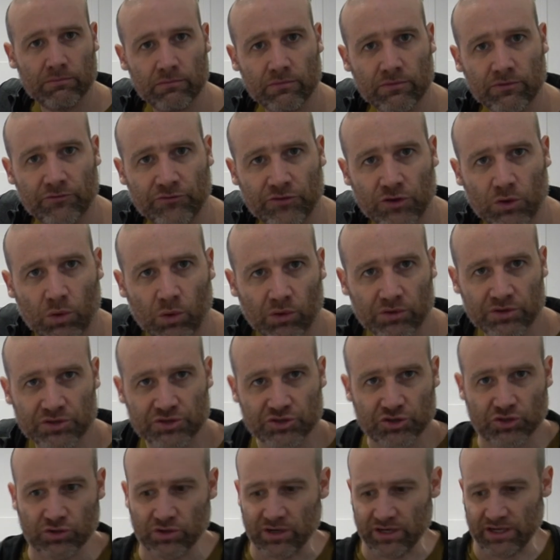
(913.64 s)
view on the
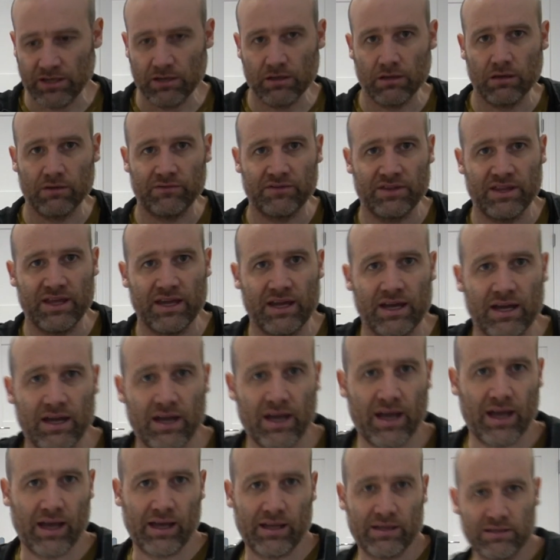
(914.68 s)
tree over there,
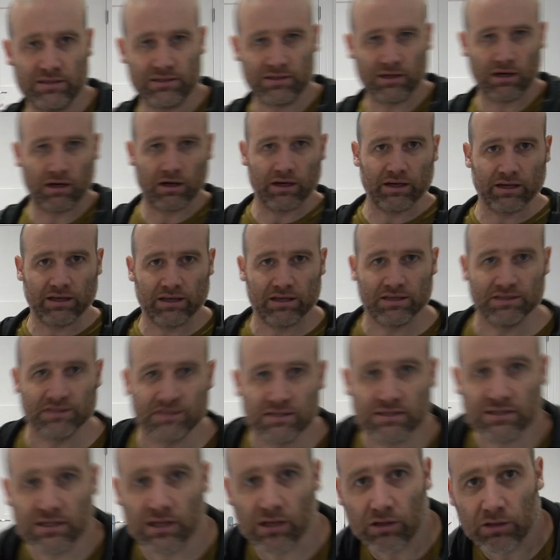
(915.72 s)
and I can
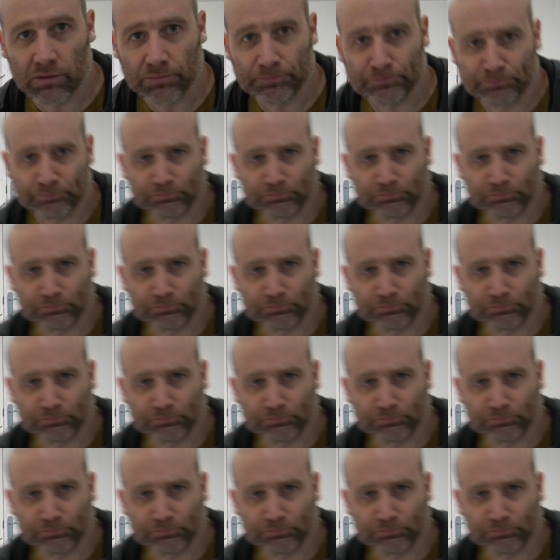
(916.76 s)
still,